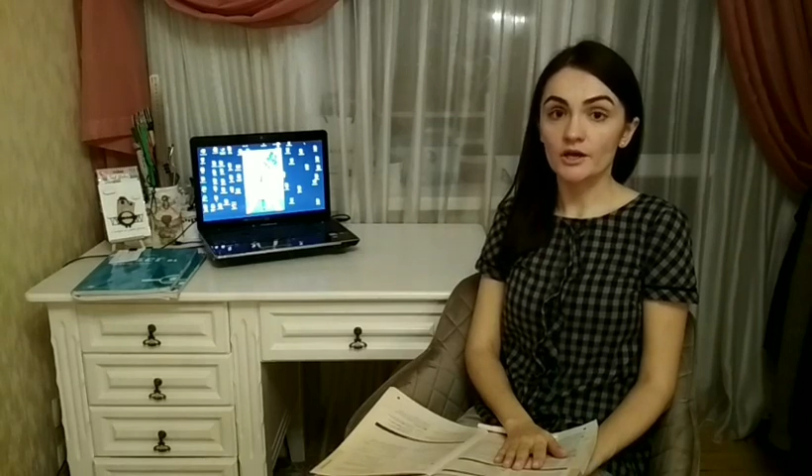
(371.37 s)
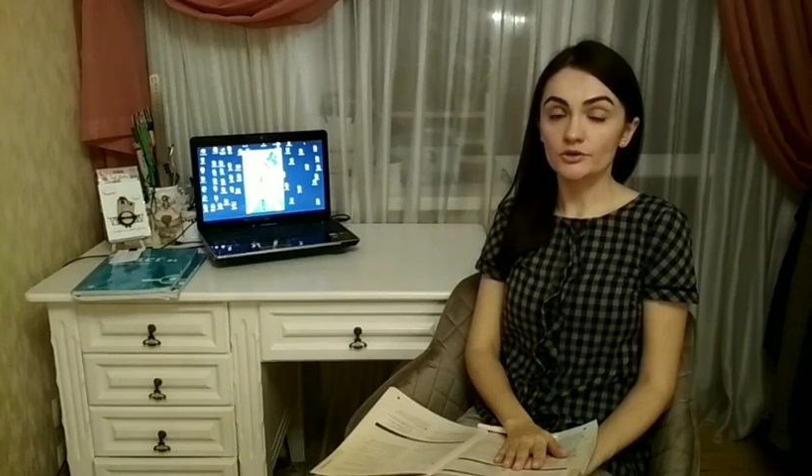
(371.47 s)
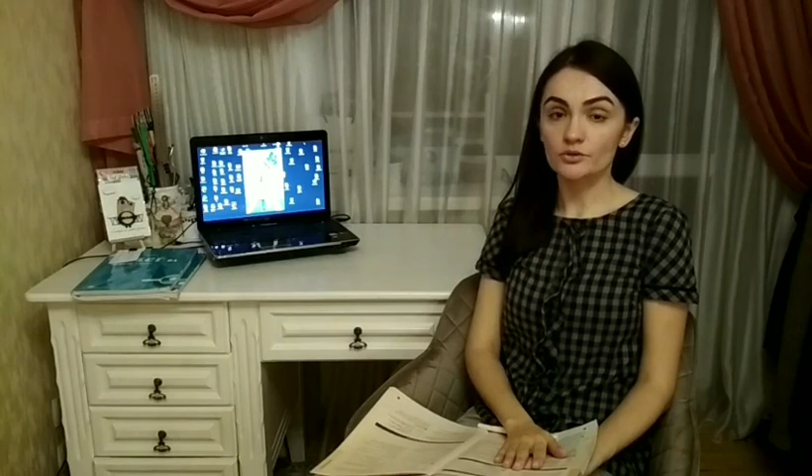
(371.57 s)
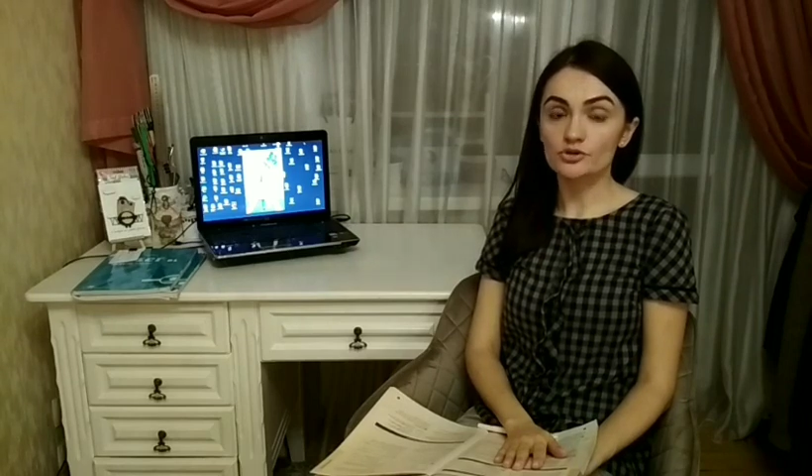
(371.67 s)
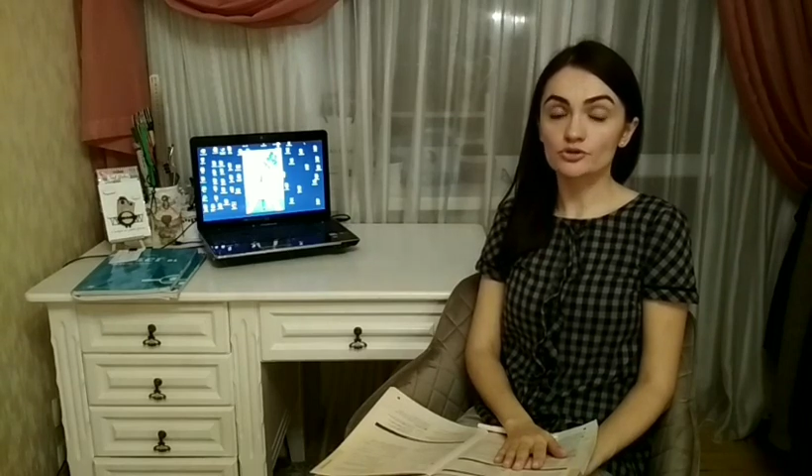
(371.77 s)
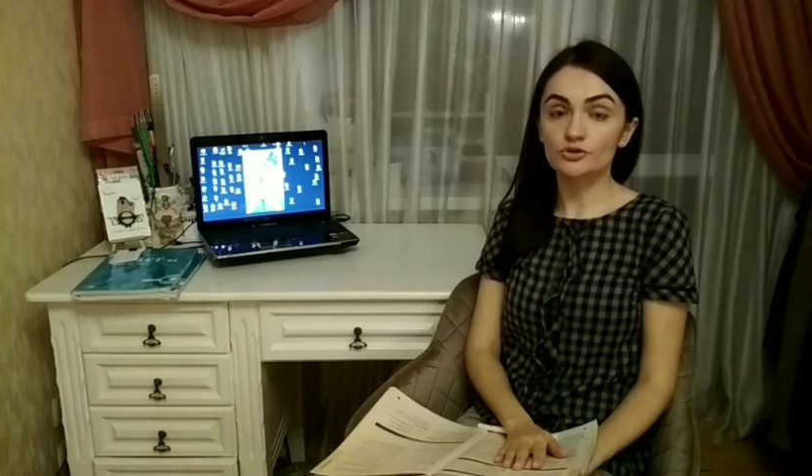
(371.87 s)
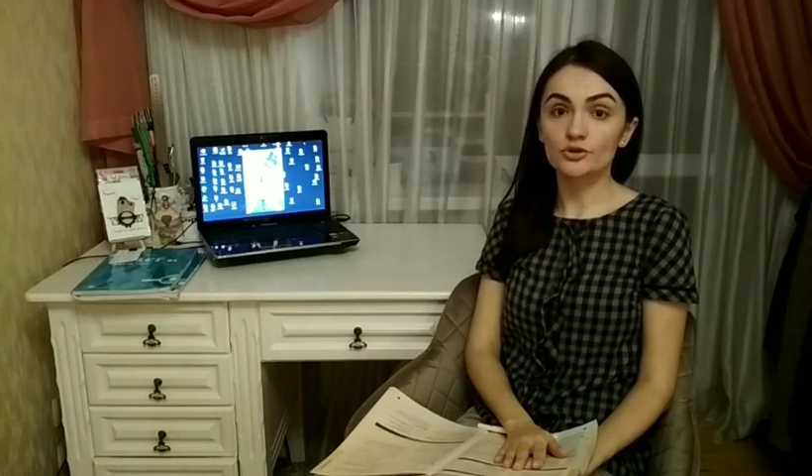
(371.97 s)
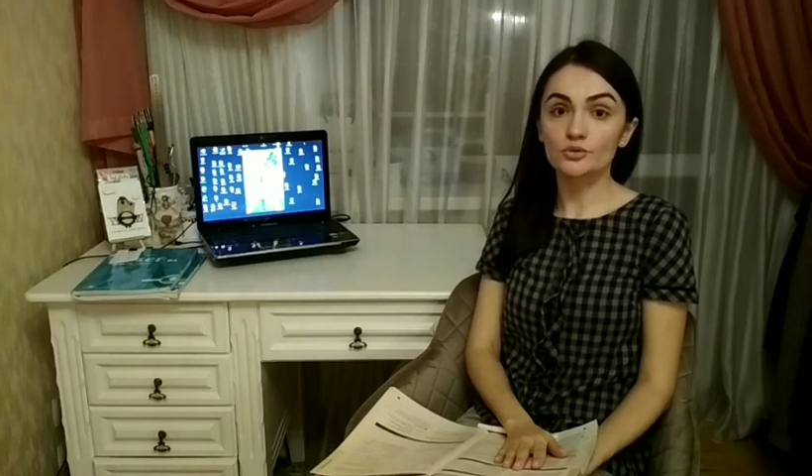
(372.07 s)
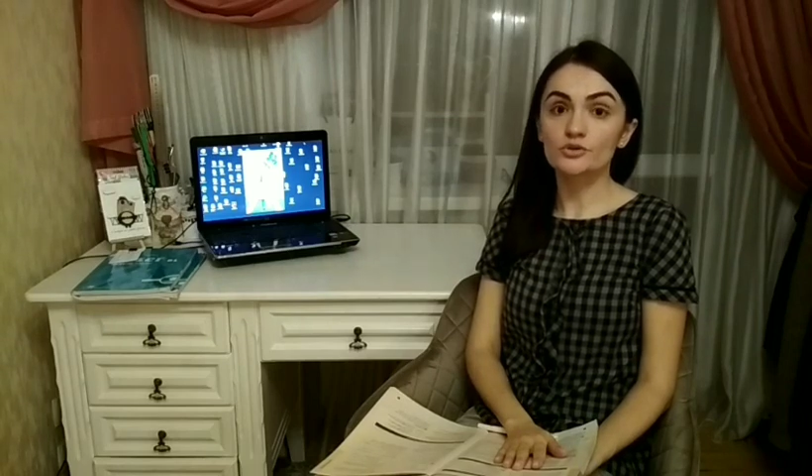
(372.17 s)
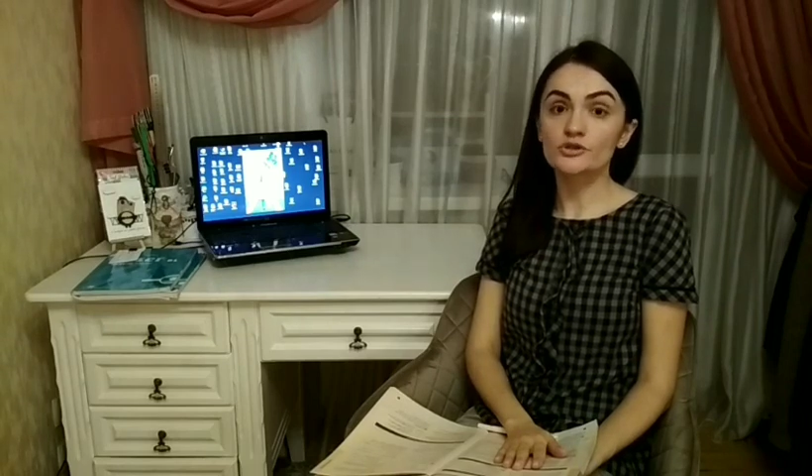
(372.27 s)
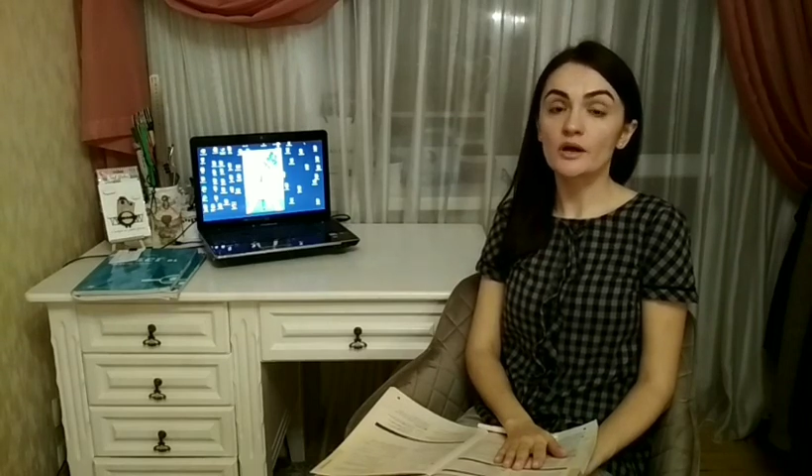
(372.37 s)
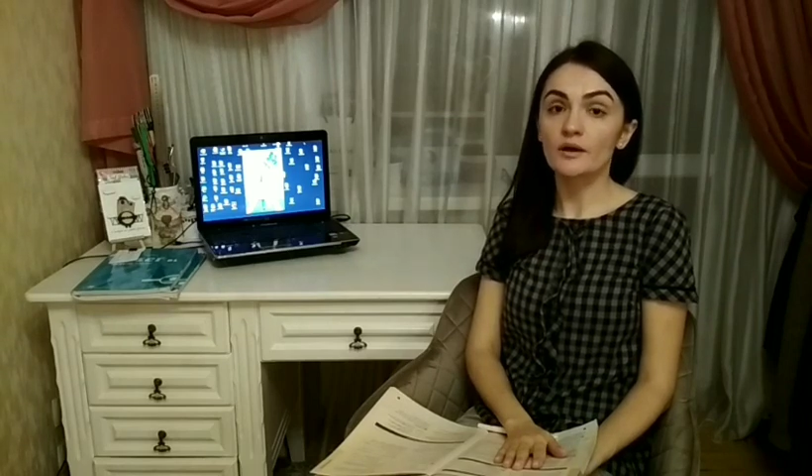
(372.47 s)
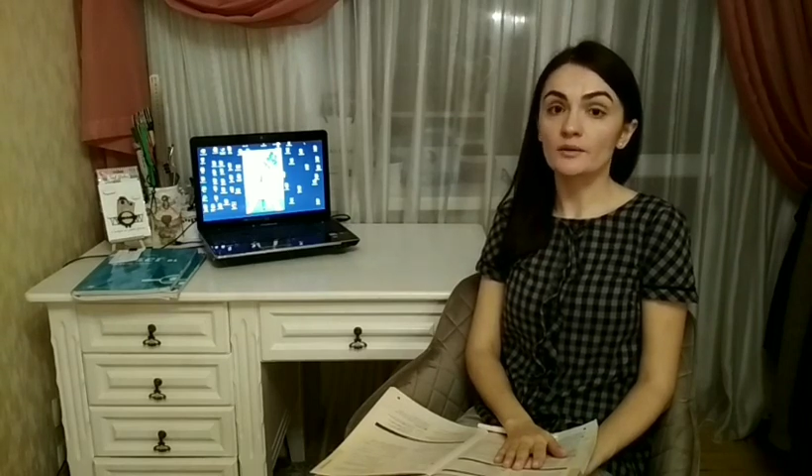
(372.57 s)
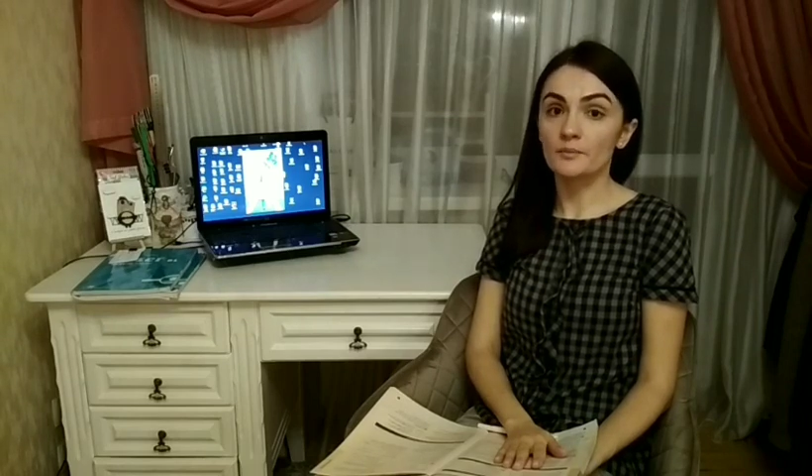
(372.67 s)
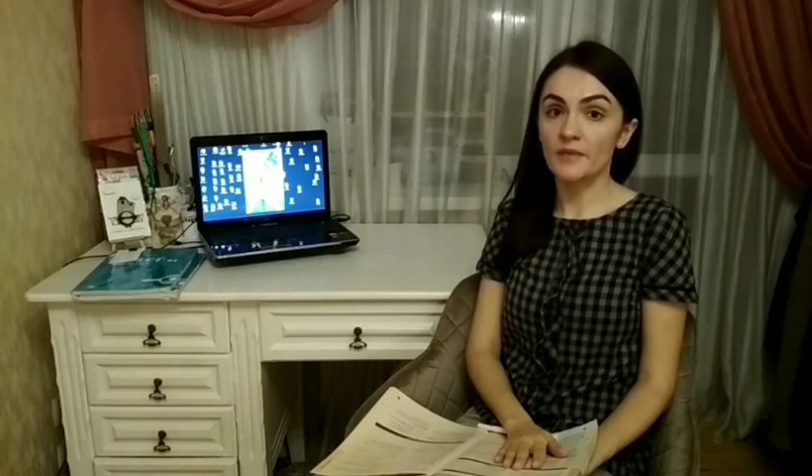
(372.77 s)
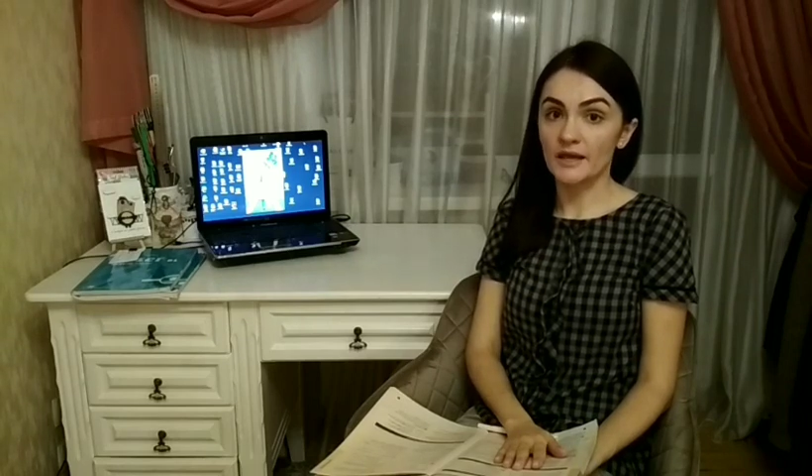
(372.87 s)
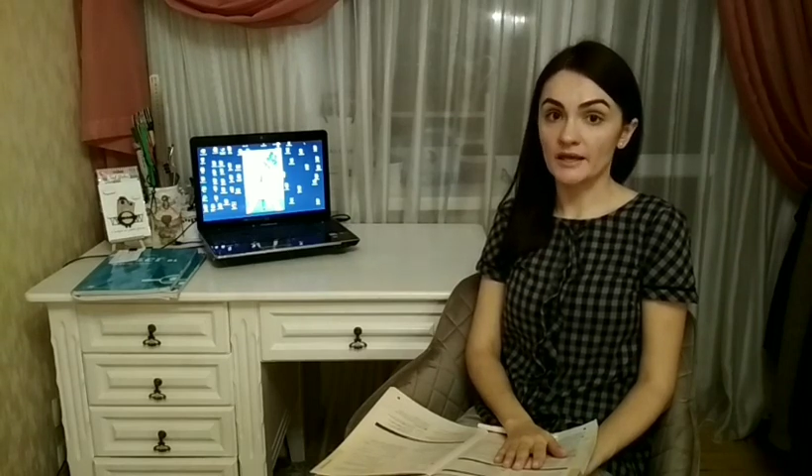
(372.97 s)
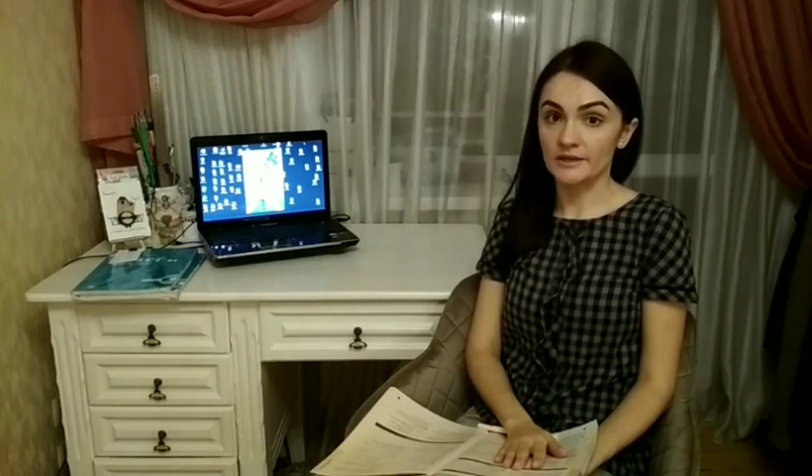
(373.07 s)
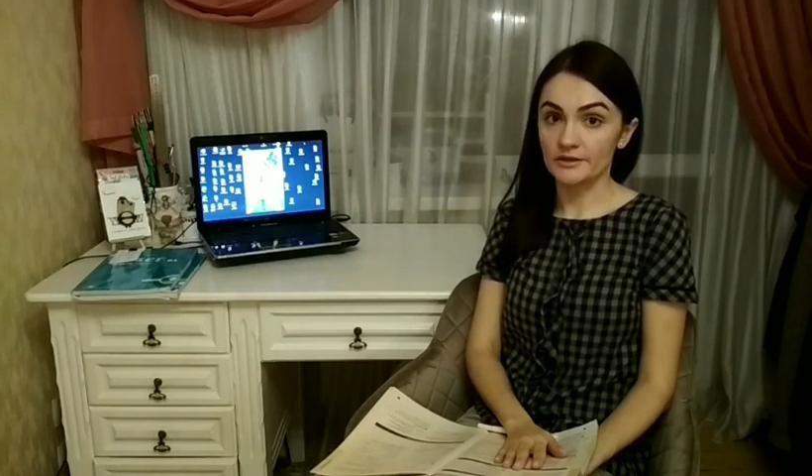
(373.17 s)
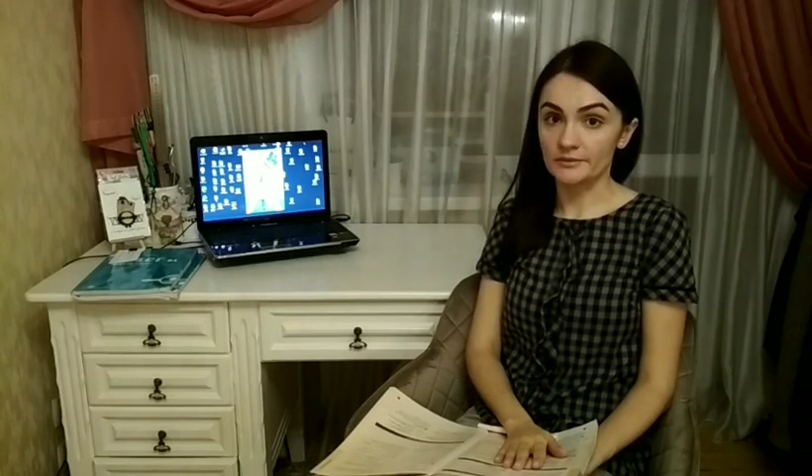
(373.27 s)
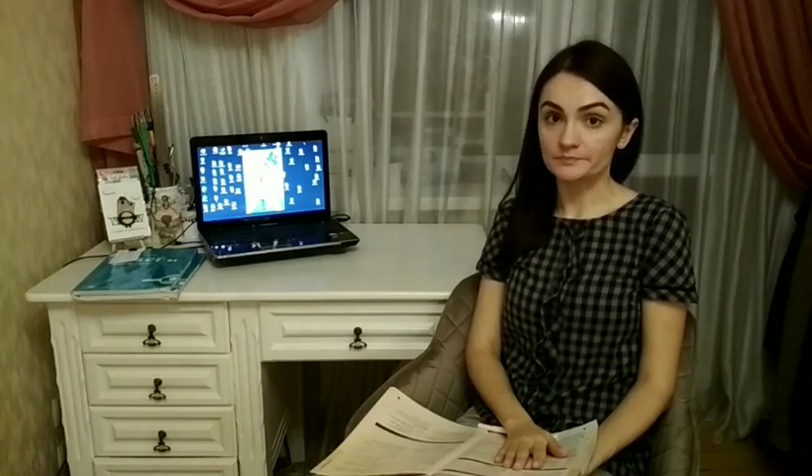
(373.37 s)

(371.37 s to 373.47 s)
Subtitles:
you should use may.